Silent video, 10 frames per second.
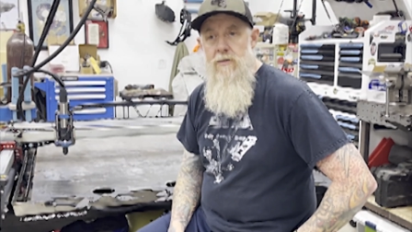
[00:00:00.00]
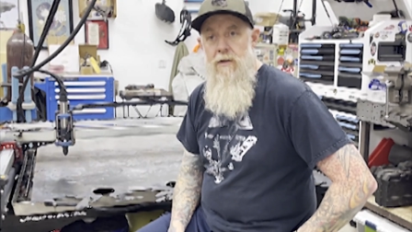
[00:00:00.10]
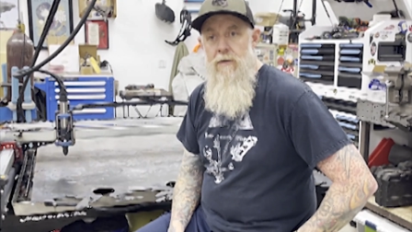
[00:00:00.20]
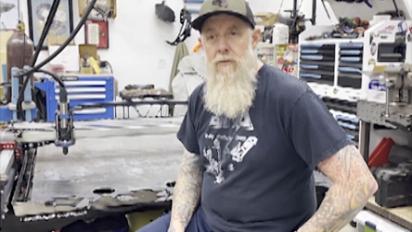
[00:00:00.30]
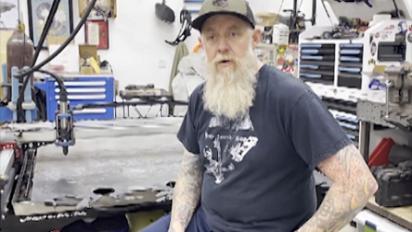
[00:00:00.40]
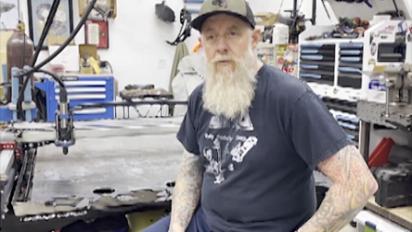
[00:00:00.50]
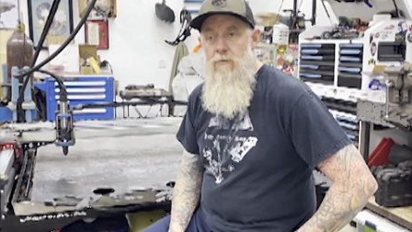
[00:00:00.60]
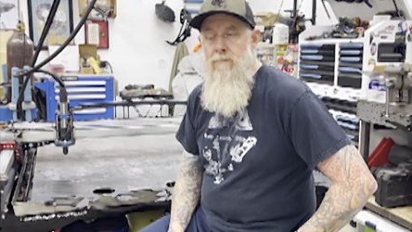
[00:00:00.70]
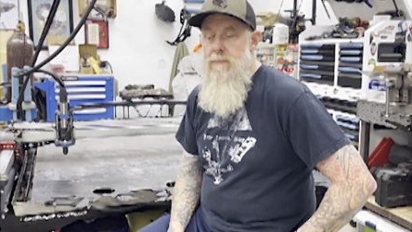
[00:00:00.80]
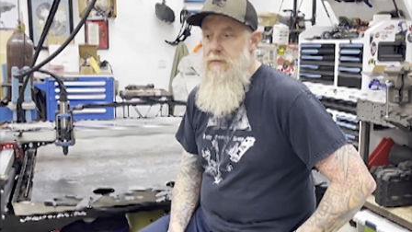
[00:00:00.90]
that I
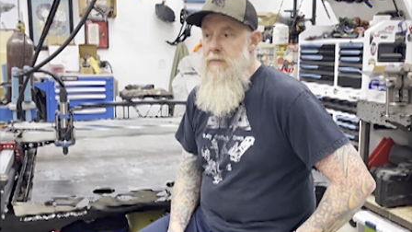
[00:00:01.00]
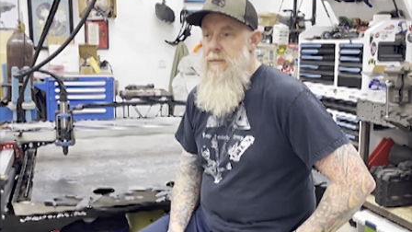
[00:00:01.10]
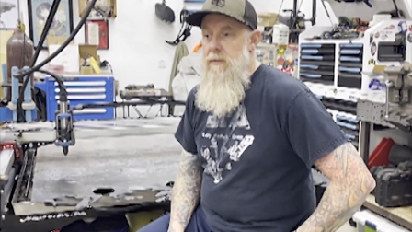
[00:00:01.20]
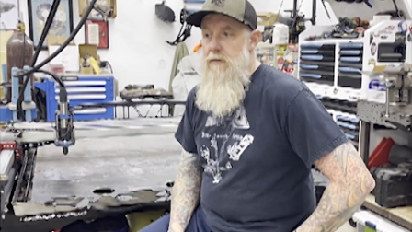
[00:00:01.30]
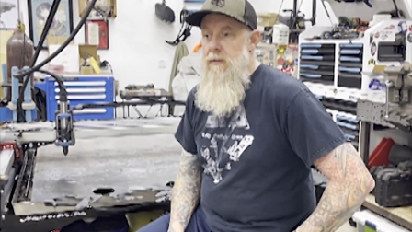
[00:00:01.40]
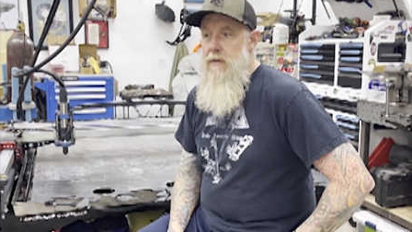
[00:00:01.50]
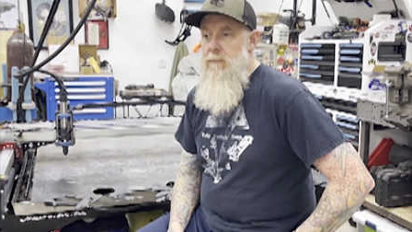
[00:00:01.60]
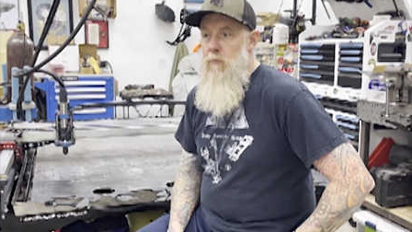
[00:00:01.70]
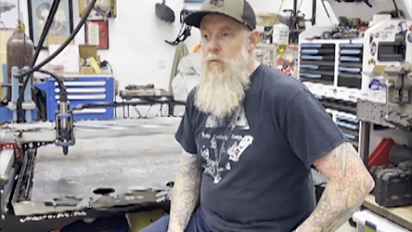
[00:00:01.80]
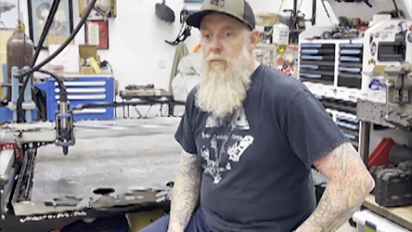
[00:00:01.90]
know, I'm
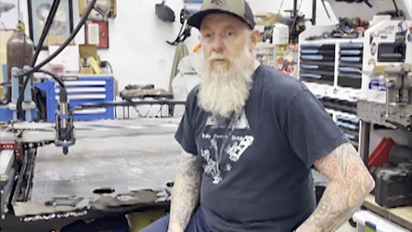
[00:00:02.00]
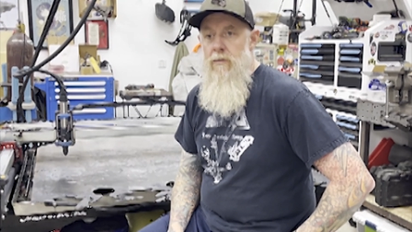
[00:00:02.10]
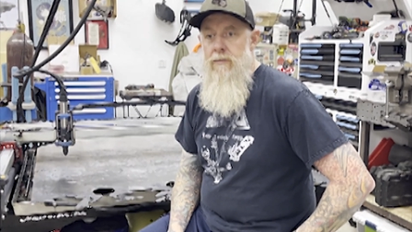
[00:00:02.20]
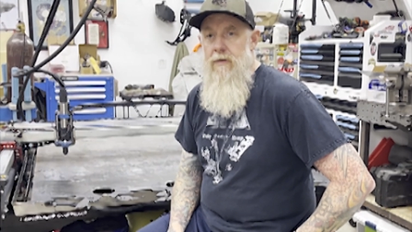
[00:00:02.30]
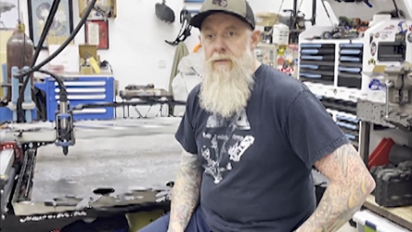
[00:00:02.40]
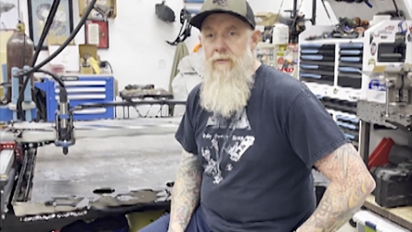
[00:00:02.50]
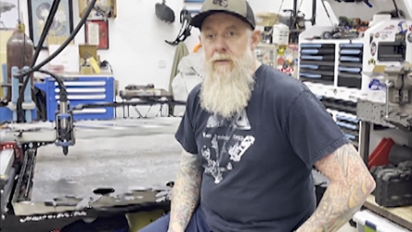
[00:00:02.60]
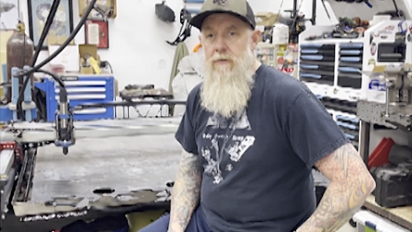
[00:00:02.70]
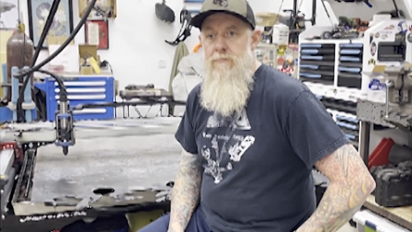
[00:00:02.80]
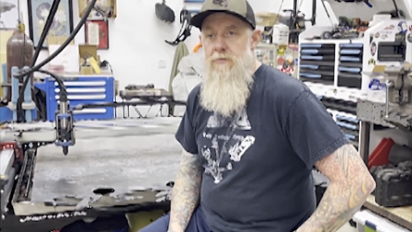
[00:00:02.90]
more than willing to give it
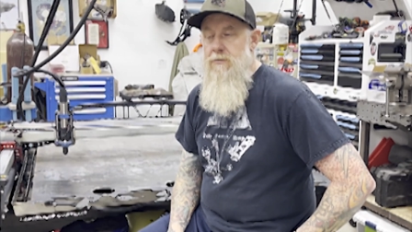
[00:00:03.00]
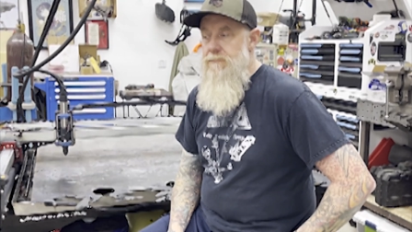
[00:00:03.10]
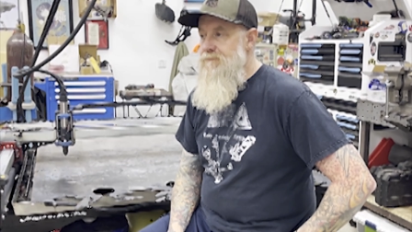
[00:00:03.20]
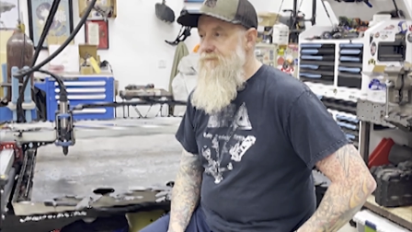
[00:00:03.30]
up to.